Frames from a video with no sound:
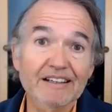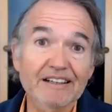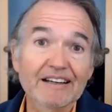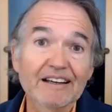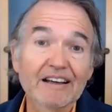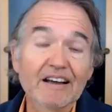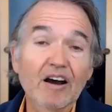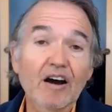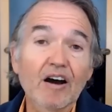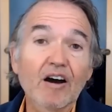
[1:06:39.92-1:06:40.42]

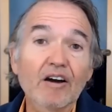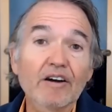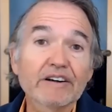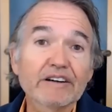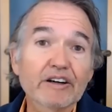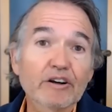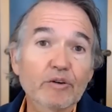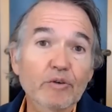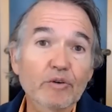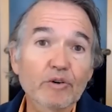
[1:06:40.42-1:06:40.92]
or in a
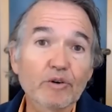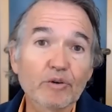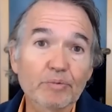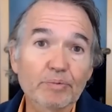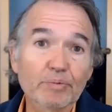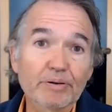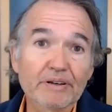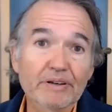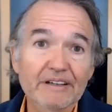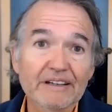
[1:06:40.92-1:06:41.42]
group
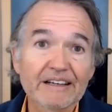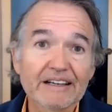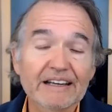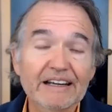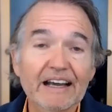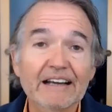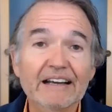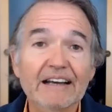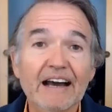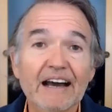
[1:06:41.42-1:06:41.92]
a
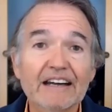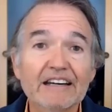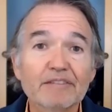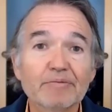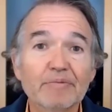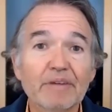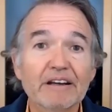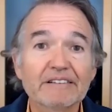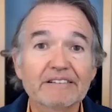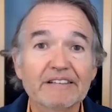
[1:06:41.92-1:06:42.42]
guided
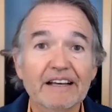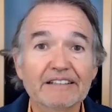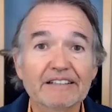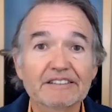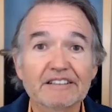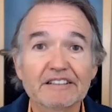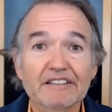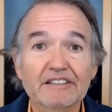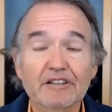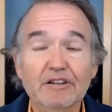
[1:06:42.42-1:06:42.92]
meditation
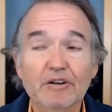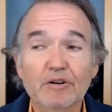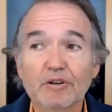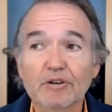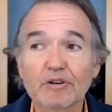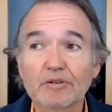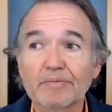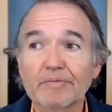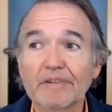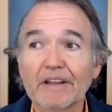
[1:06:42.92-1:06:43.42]
in a group
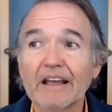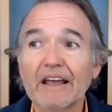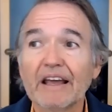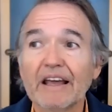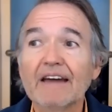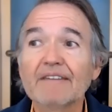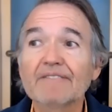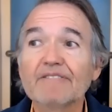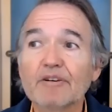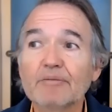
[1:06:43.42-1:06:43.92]
and
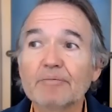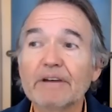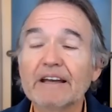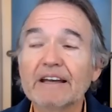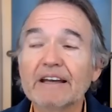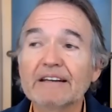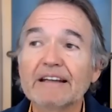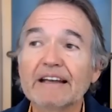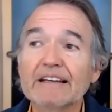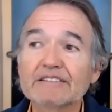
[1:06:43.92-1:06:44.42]
for men,
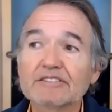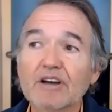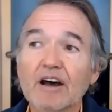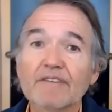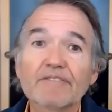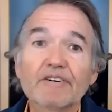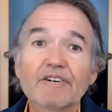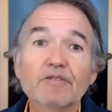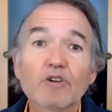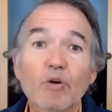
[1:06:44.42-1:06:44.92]
it's
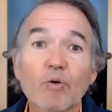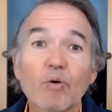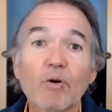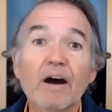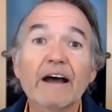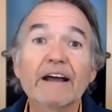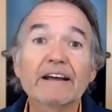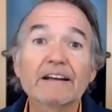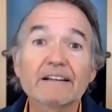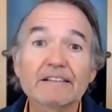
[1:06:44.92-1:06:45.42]
often
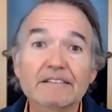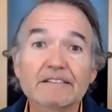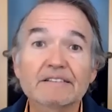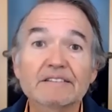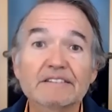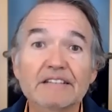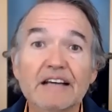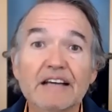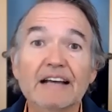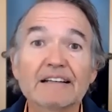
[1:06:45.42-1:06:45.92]
quiet,
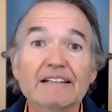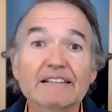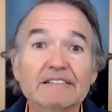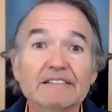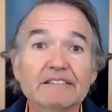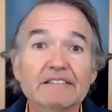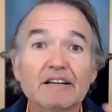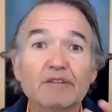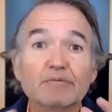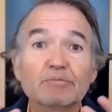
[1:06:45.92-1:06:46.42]
silence,
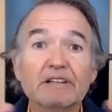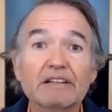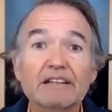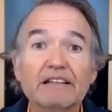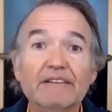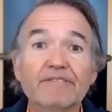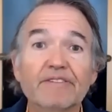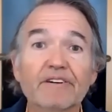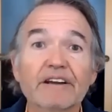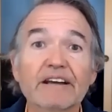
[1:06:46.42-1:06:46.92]
completely
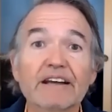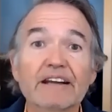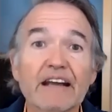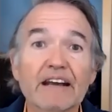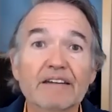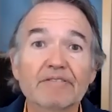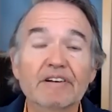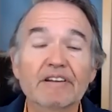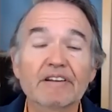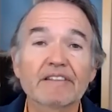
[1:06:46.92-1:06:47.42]
forget
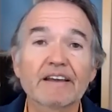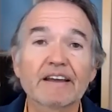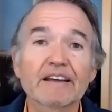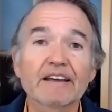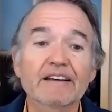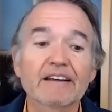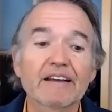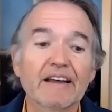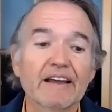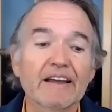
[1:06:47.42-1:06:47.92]
everything.
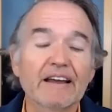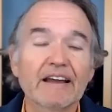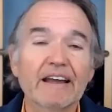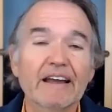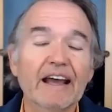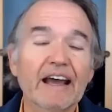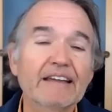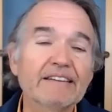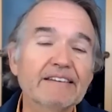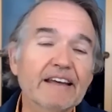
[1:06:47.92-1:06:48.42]
Hmm.
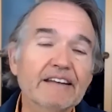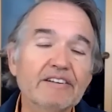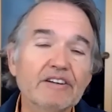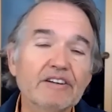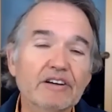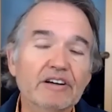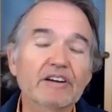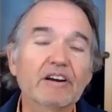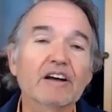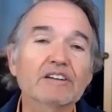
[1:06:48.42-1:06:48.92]
And then you can
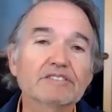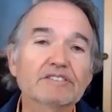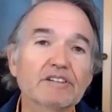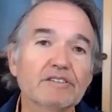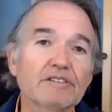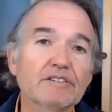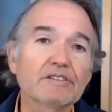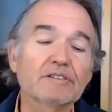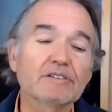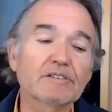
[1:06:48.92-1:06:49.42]
also
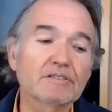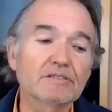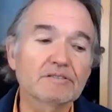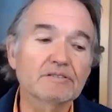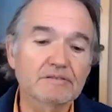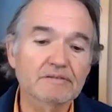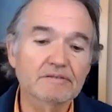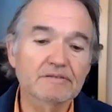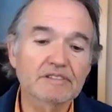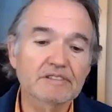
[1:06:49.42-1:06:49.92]
do
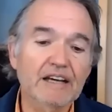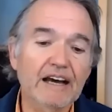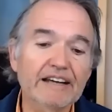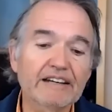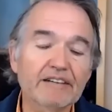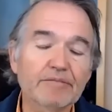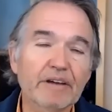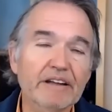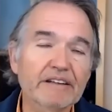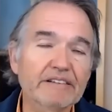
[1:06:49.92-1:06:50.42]
guided
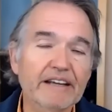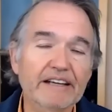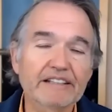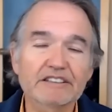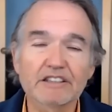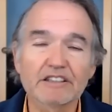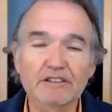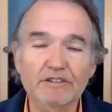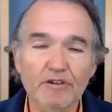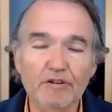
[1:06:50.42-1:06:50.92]

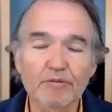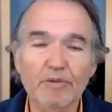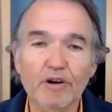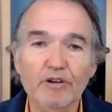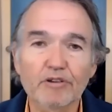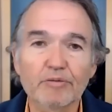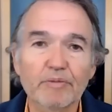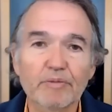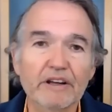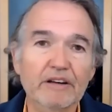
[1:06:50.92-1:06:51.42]
meditations for both
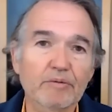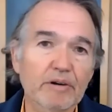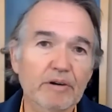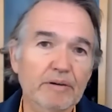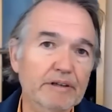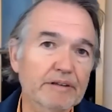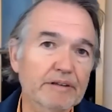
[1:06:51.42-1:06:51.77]
men and women